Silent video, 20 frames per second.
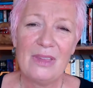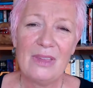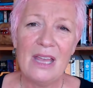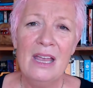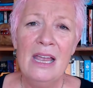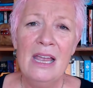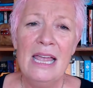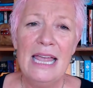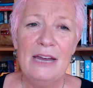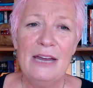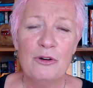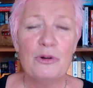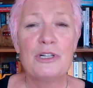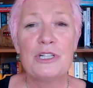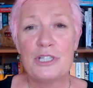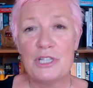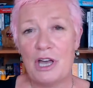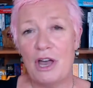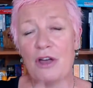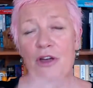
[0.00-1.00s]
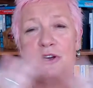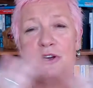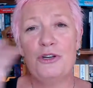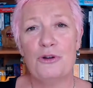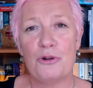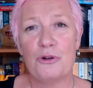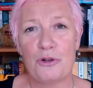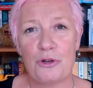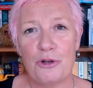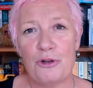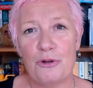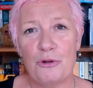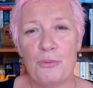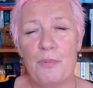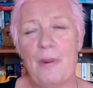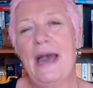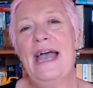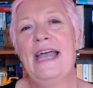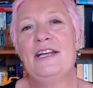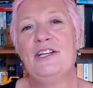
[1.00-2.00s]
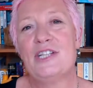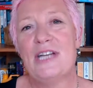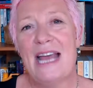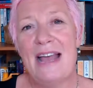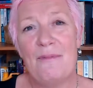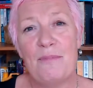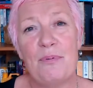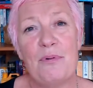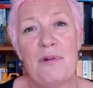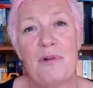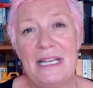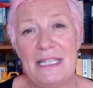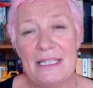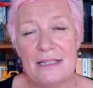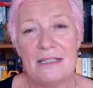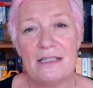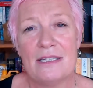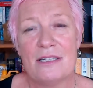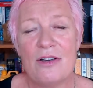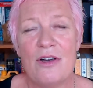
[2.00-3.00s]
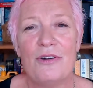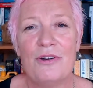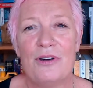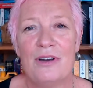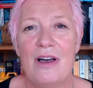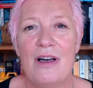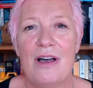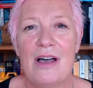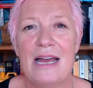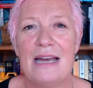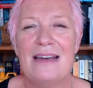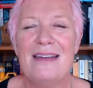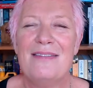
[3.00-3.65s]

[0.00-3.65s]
in order to own your Google page and have presence online,